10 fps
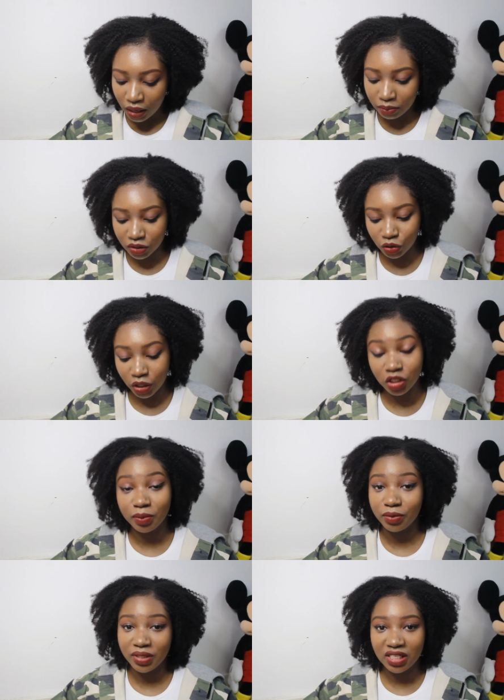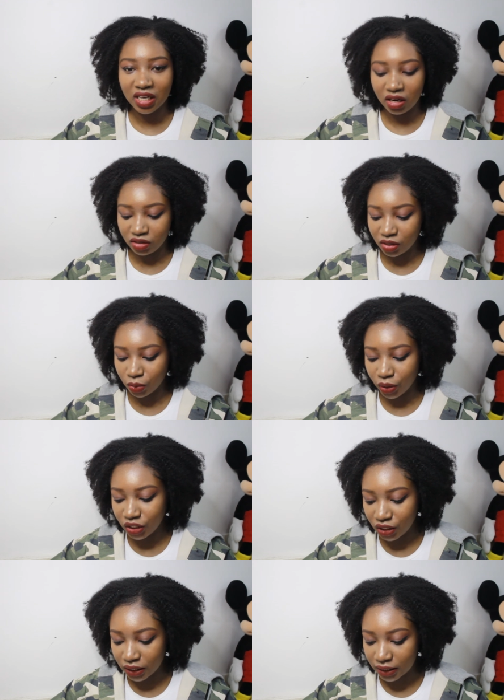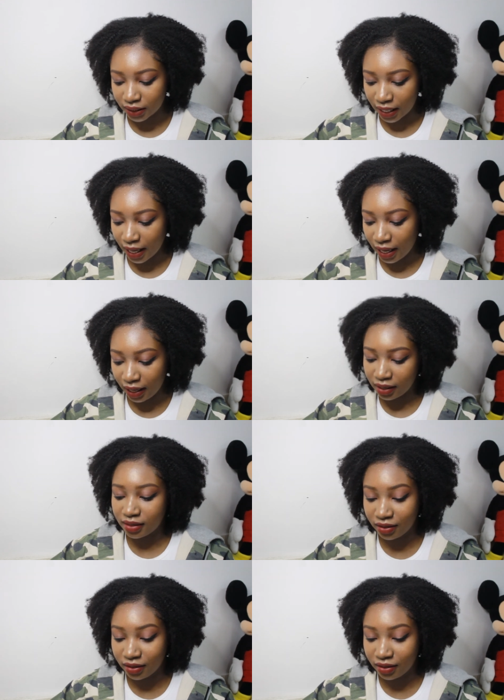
I'm just going to be reading out the questions and